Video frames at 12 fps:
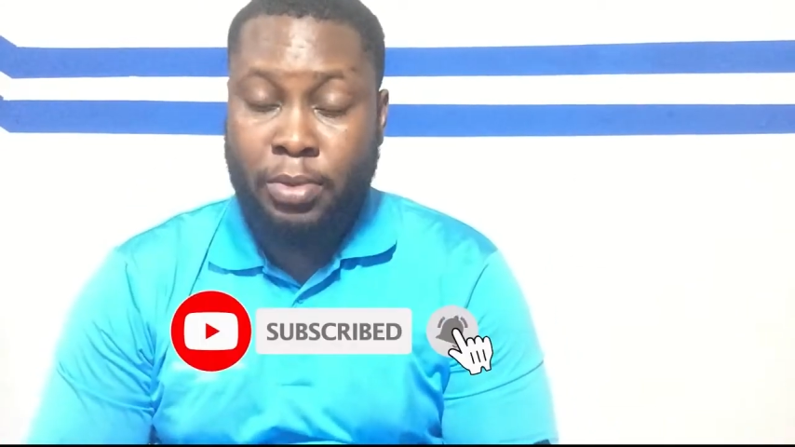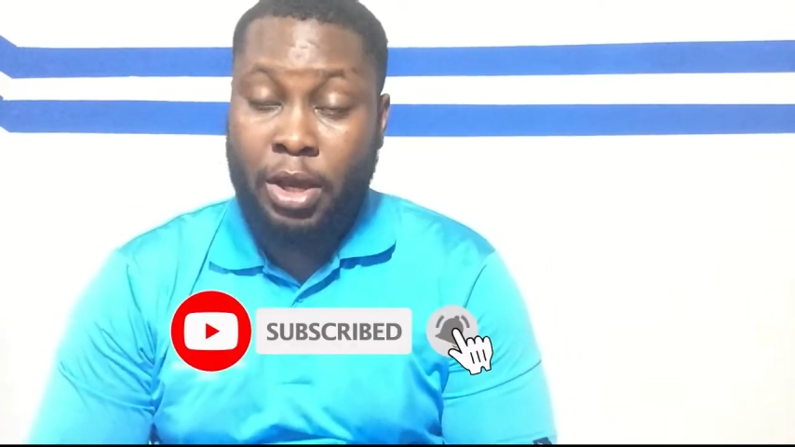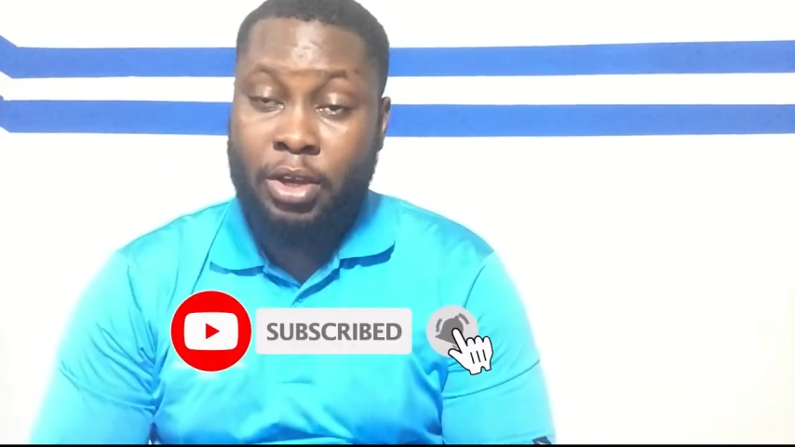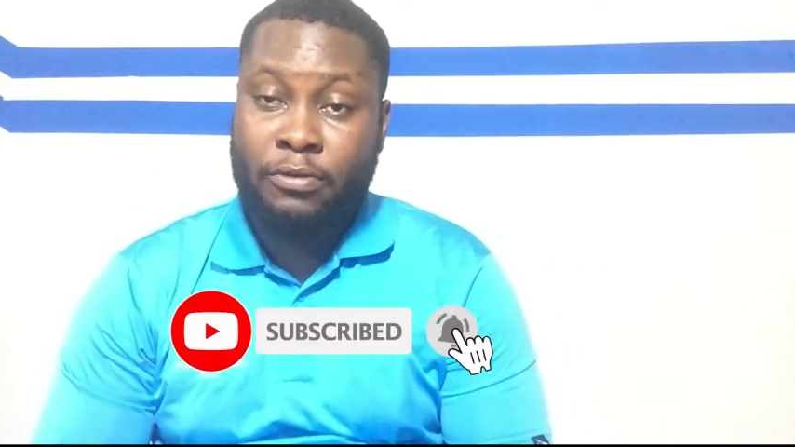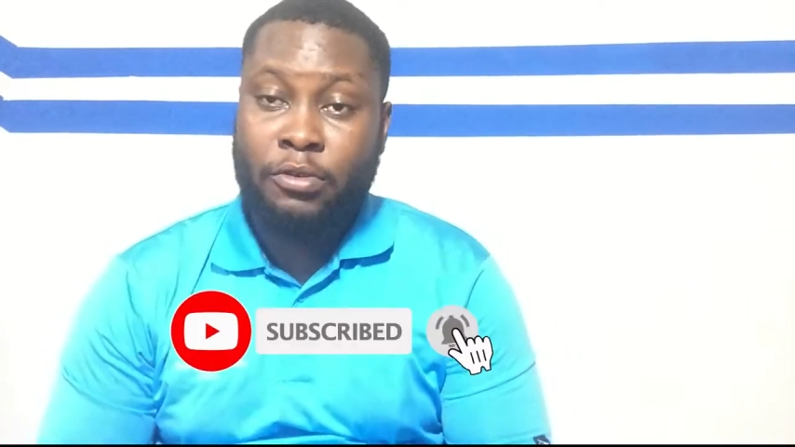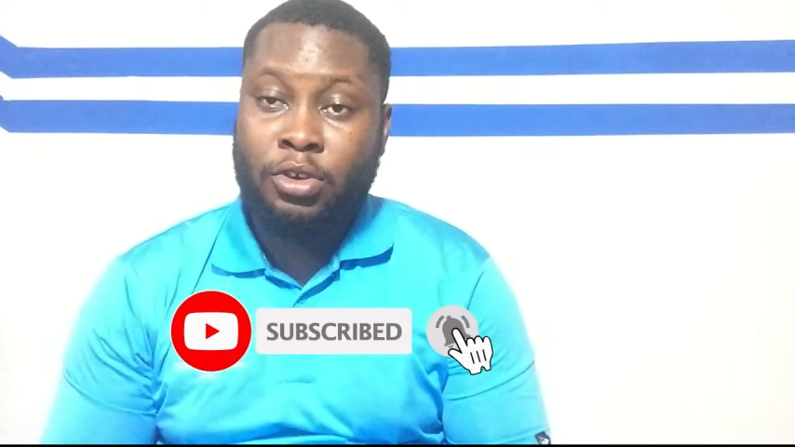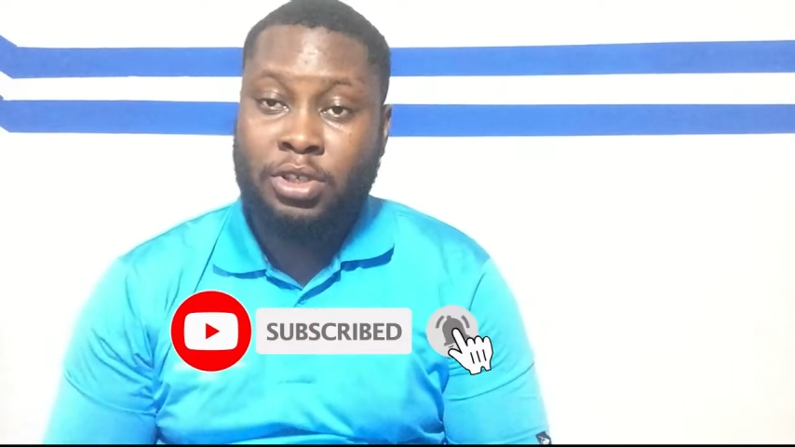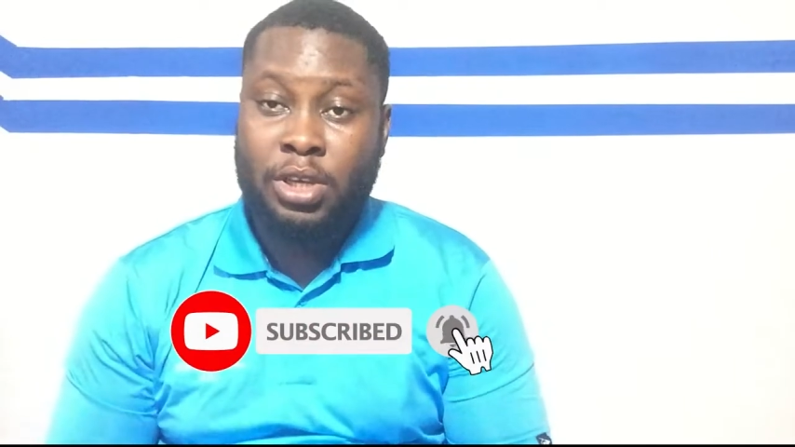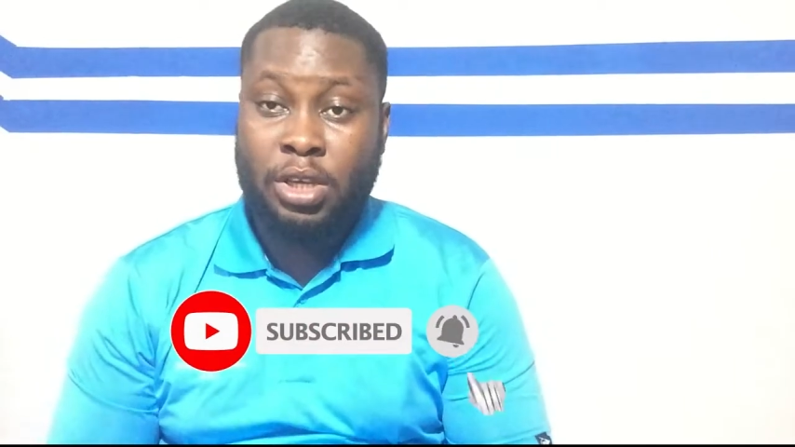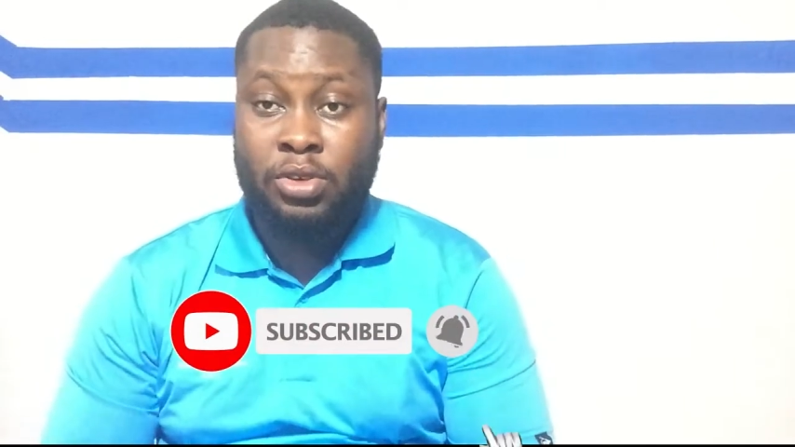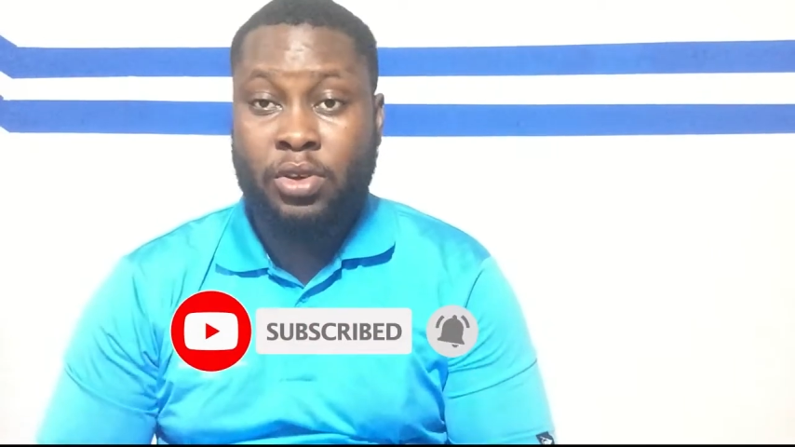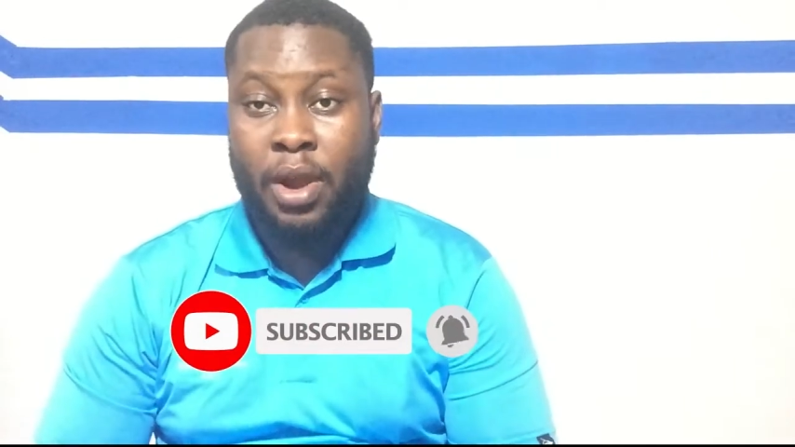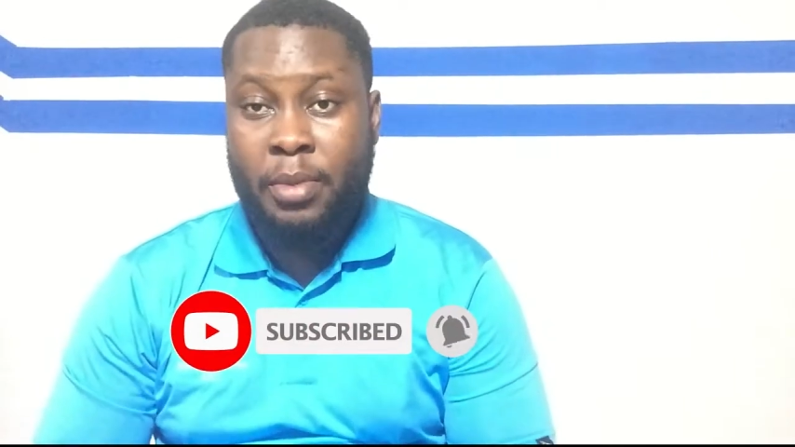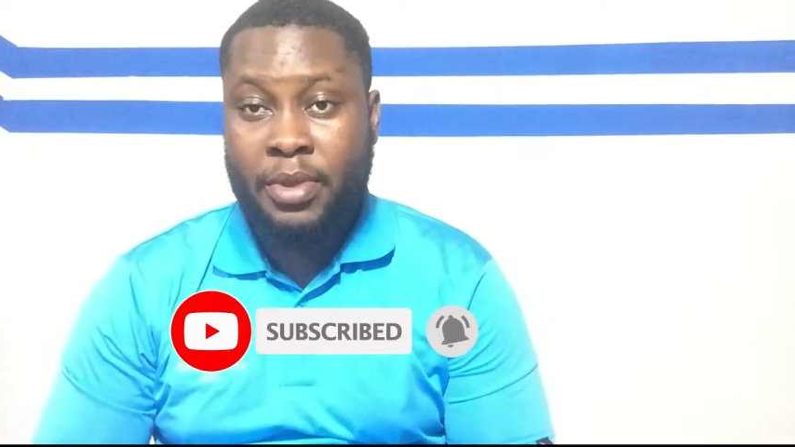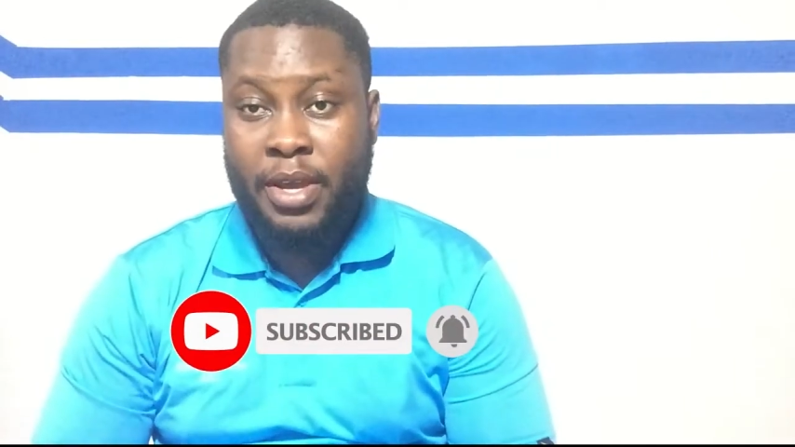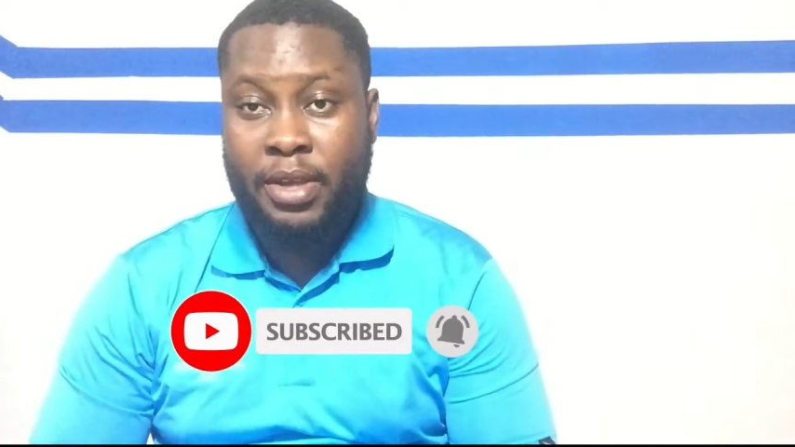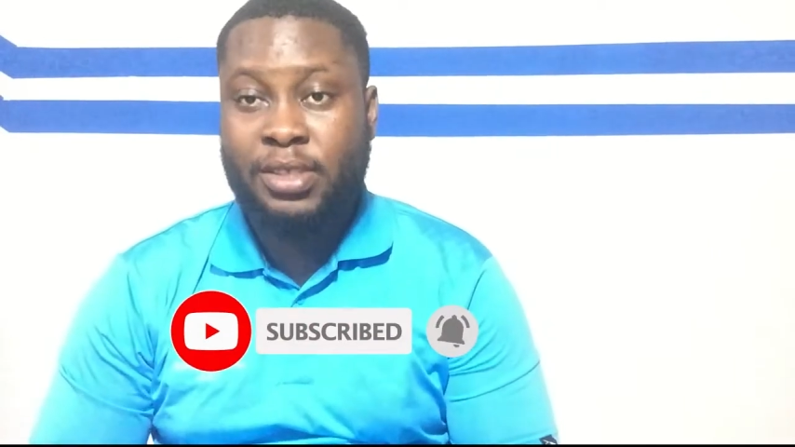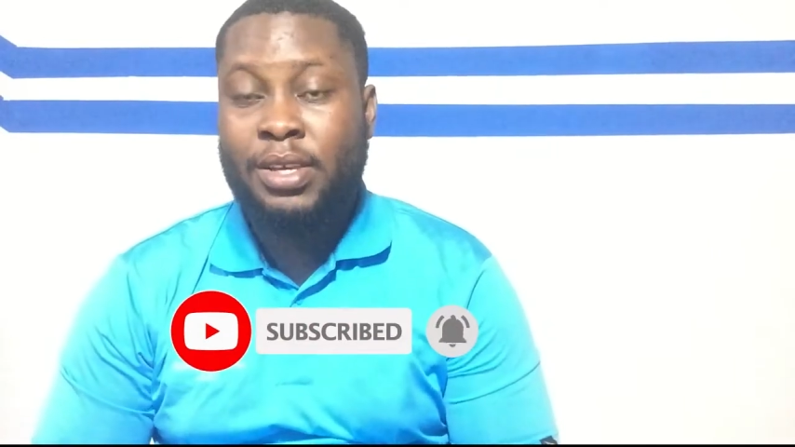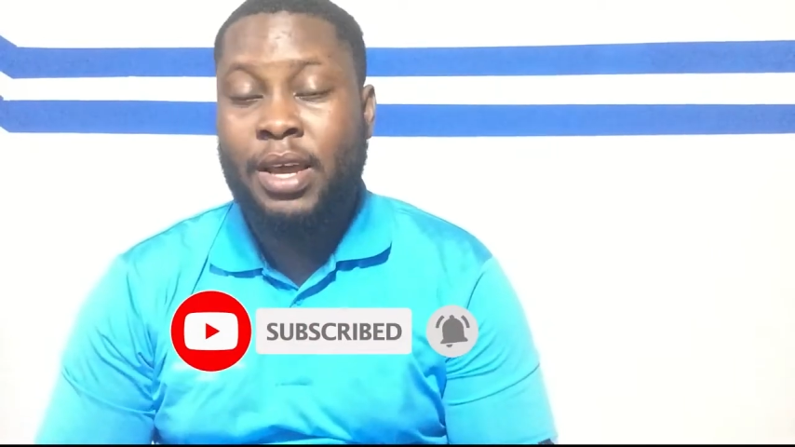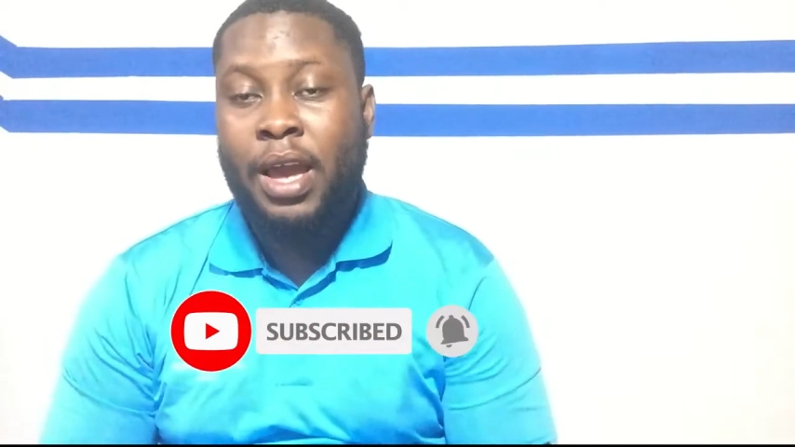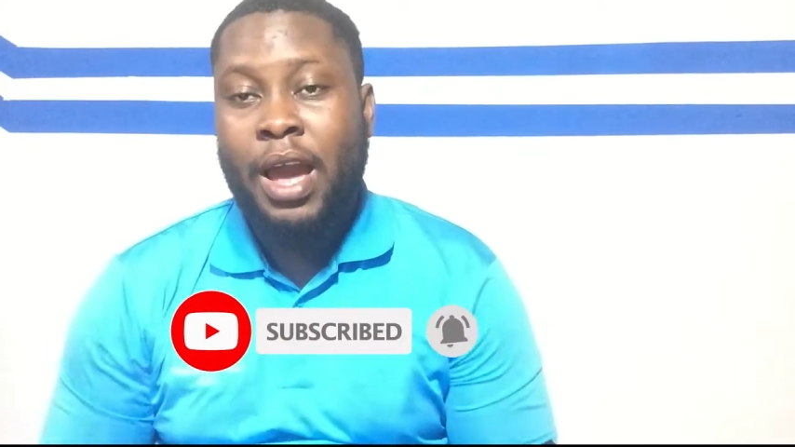but if not subscribed yet,